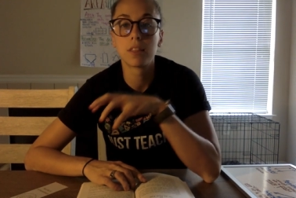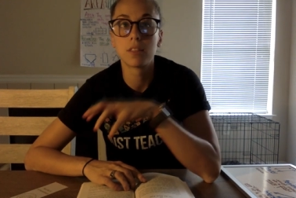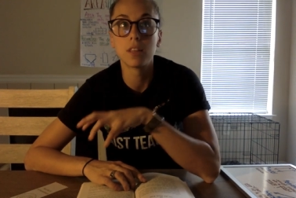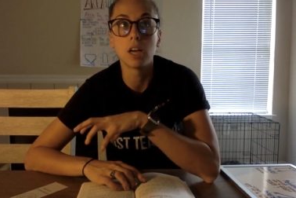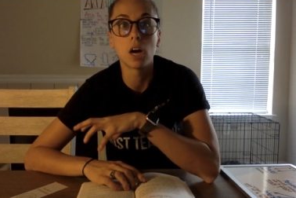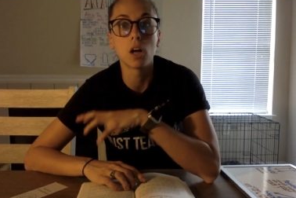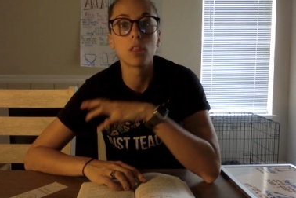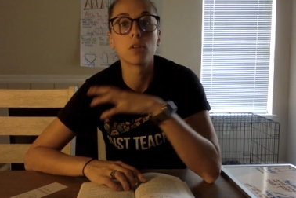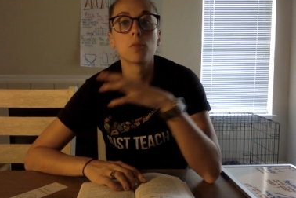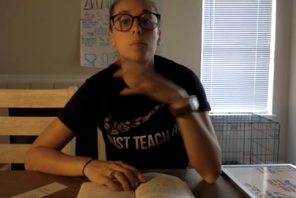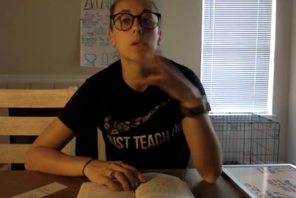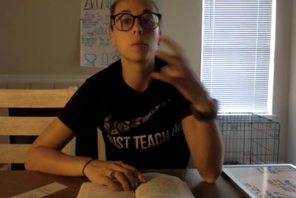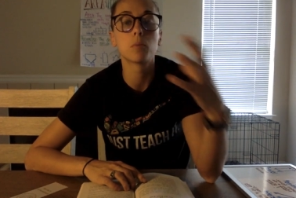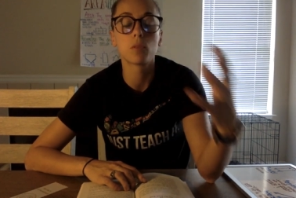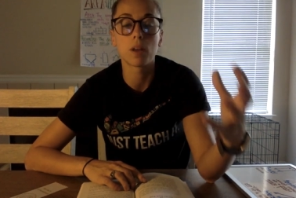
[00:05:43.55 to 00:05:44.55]
the other
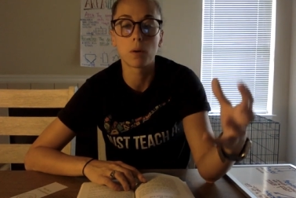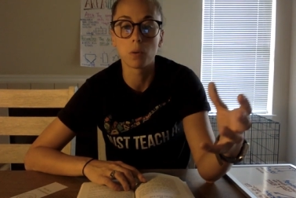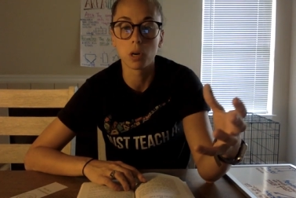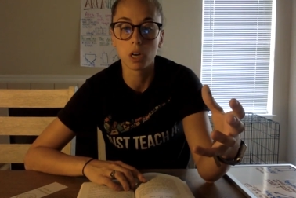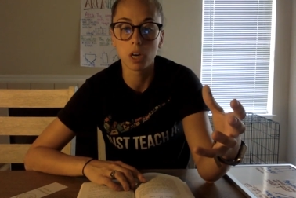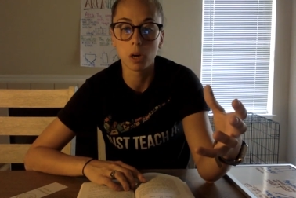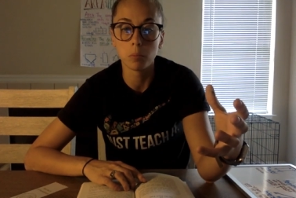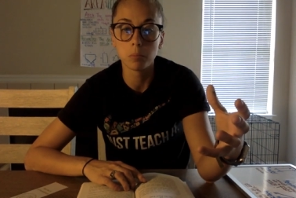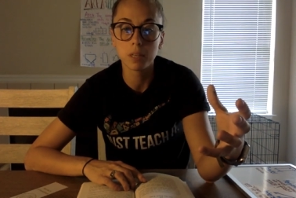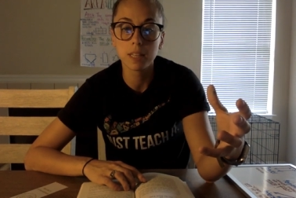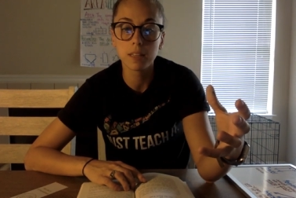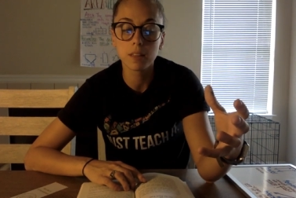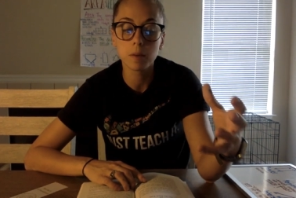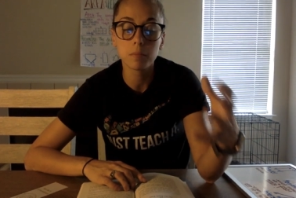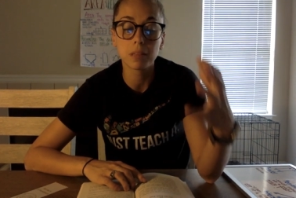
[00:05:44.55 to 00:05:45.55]
people that were
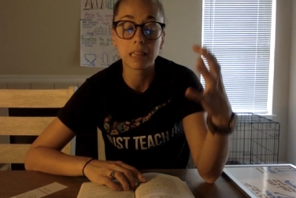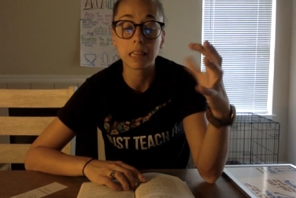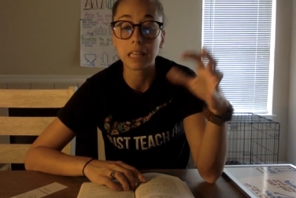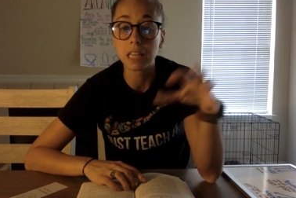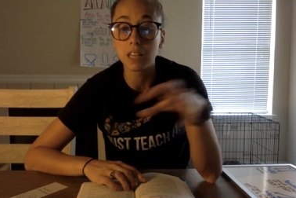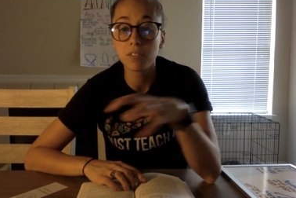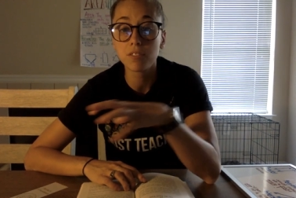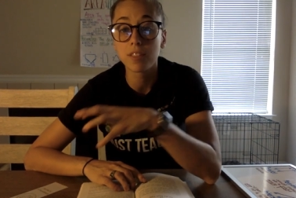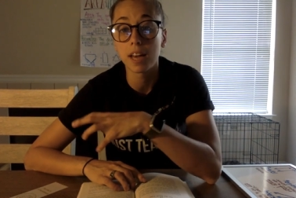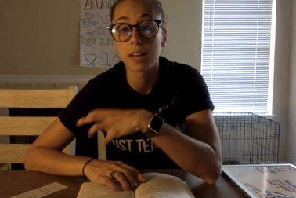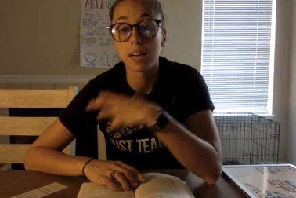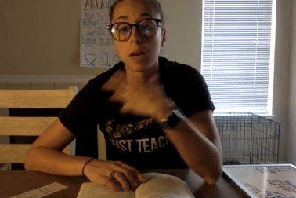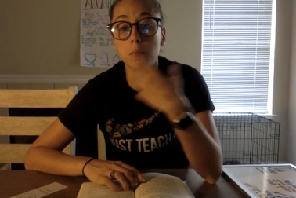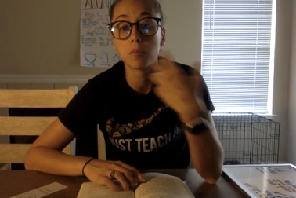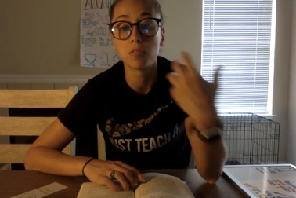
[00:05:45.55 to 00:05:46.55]
accompanying them leave that
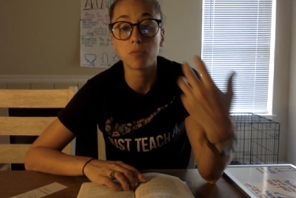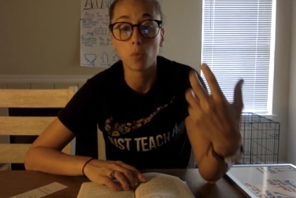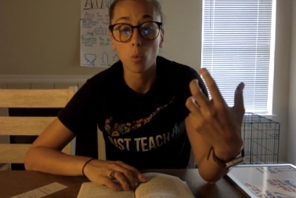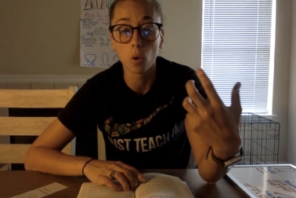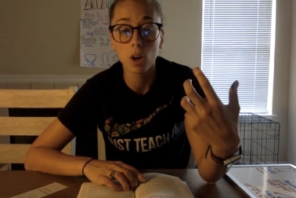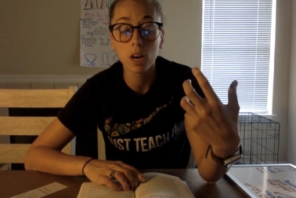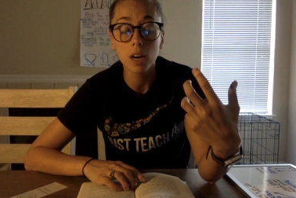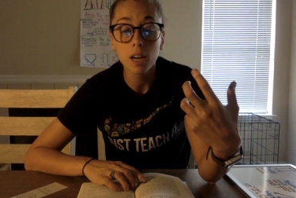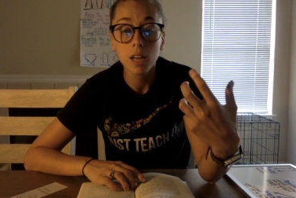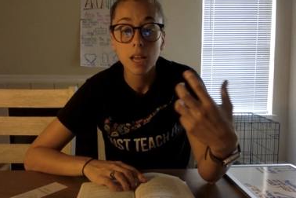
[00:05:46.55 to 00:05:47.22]
night before